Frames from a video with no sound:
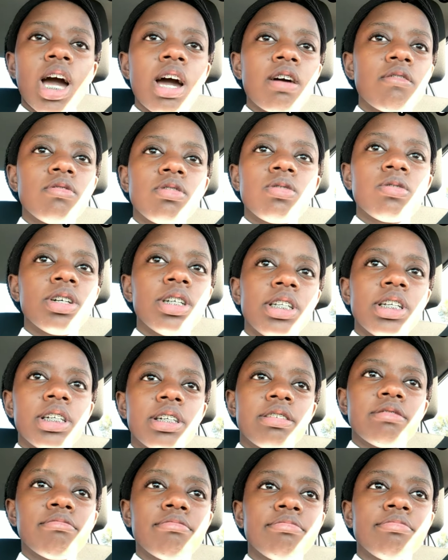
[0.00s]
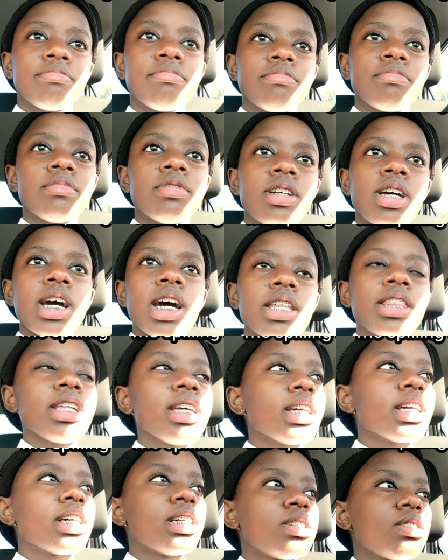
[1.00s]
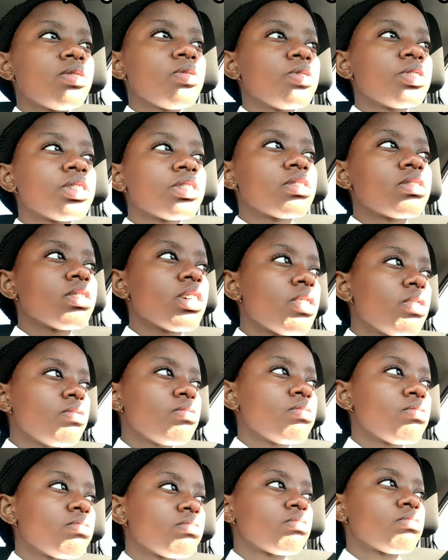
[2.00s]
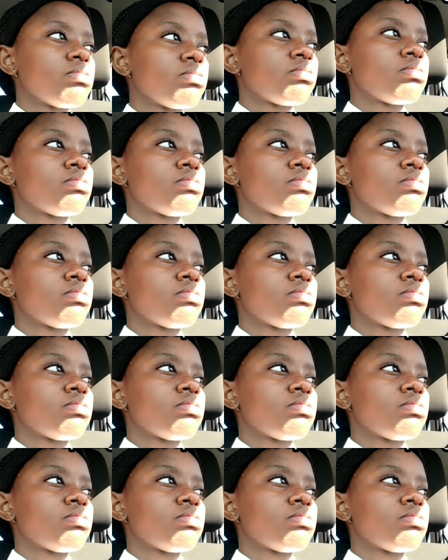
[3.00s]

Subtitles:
I have no idea. I think he has social. I don't know.